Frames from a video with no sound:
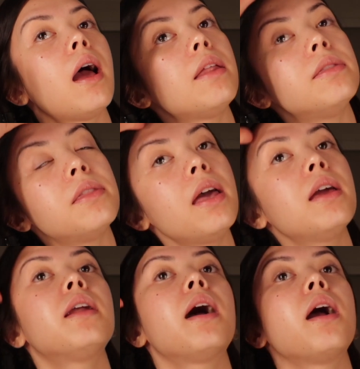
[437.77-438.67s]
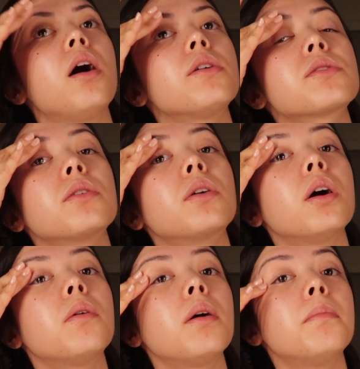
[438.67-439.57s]
and then I also
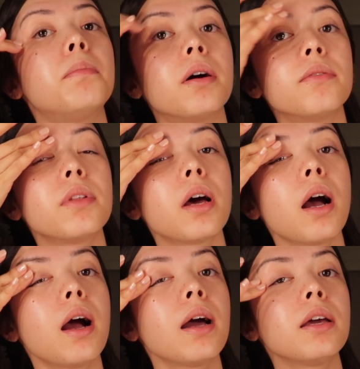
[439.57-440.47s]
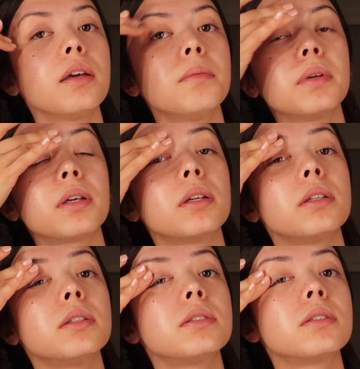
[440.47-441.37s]
go above the eye
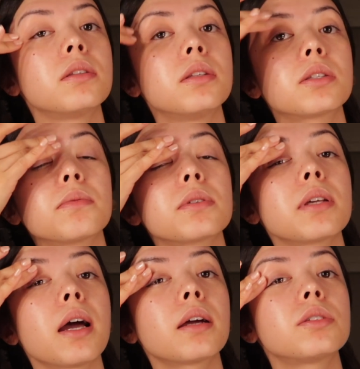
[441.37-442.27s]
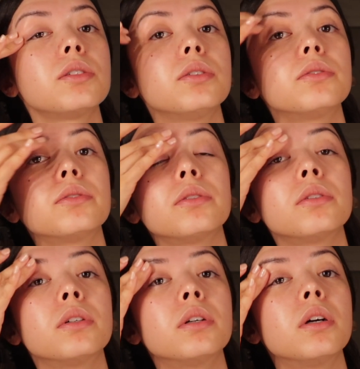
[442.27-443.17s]
because this will sag too
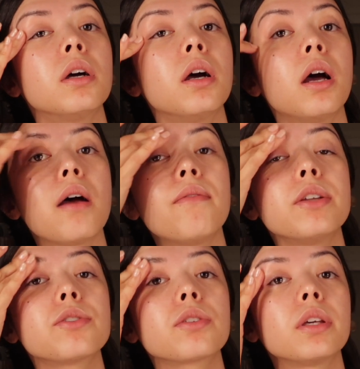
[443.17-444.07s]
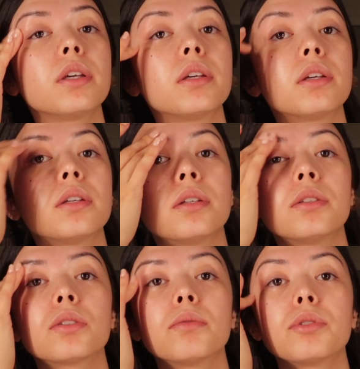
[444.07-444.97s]
eventually.
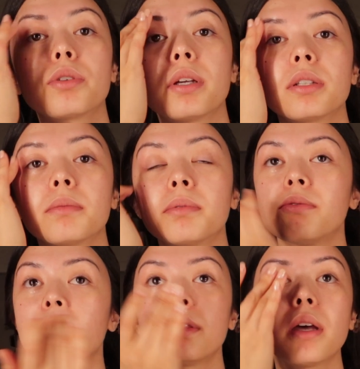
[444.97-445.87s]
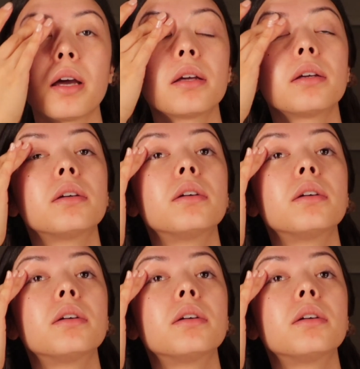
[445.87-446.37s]
So we're trying to prevent that.